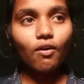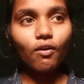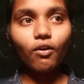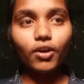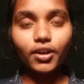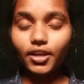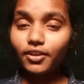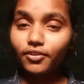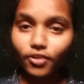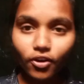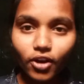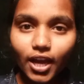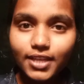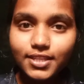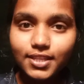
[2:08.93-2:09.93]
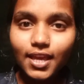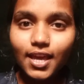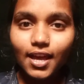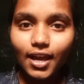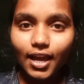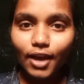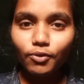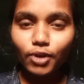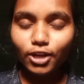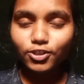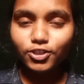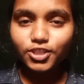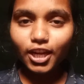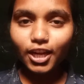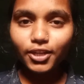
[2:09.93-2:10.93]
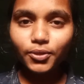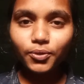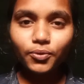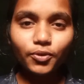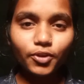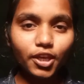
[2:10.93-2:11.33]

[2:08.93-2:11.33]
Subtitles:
Or oh guys, I would like to tell you,